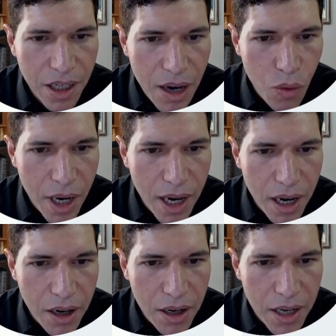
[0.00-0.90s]

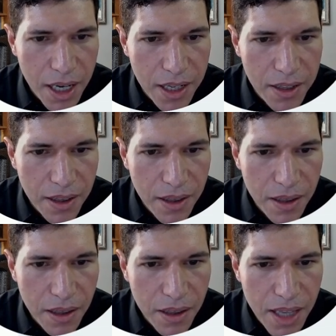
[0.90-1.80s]
where
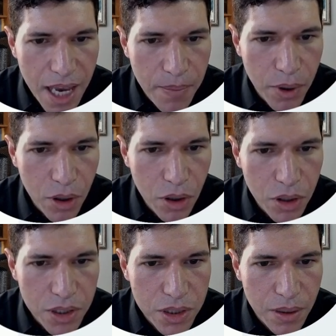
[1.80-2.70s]
in
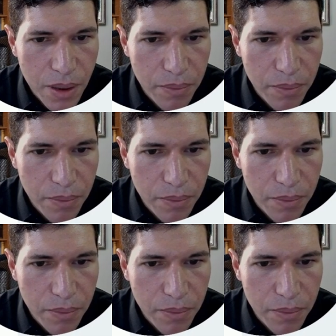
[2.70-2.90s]
Naples,